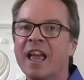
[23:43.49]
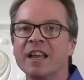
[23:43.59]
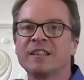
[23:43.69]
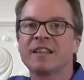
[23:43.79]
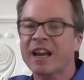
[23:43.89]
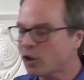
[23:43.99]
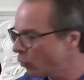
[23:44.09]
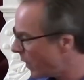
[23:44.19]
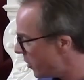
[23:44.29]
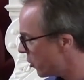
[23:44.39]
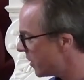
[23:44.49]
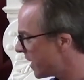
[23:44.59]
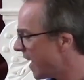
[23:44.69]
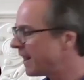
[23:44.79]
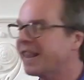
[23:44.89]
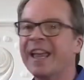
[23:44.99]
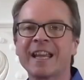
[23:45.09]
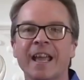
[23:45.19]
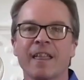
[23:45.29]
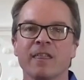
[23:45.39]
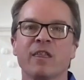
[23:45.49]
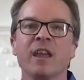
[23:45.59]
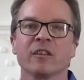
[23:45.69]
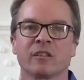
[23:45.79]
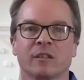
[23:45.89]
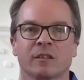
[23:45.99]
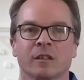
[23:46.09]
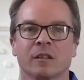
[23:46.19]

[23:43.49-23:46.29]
and declarations like this.